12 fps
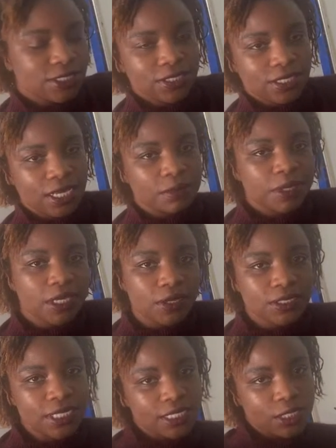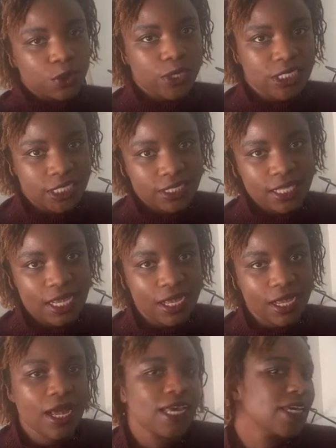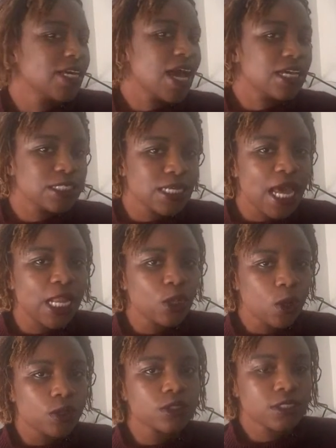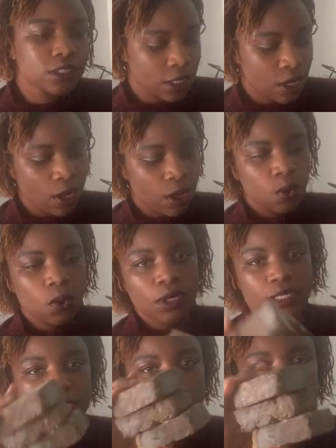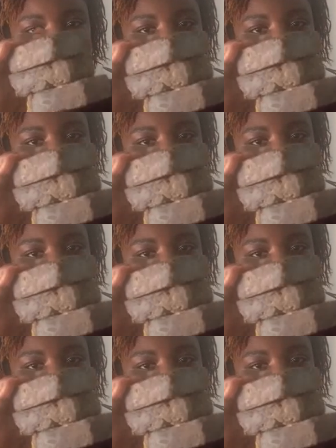today because it's a question that I get asked a lot. What this